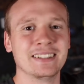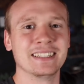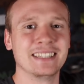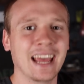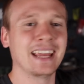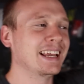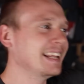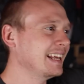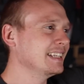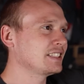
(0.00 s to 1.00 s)
Today
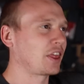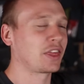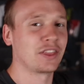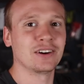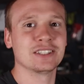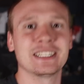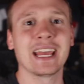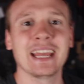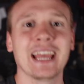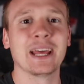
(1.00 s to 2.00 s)
it is
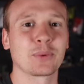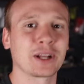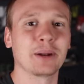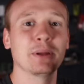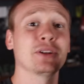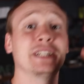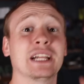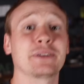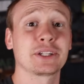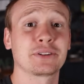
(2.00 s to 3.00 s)
Thursday and we're gonna build a
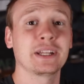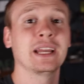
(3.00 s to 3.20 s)
Tillering tree,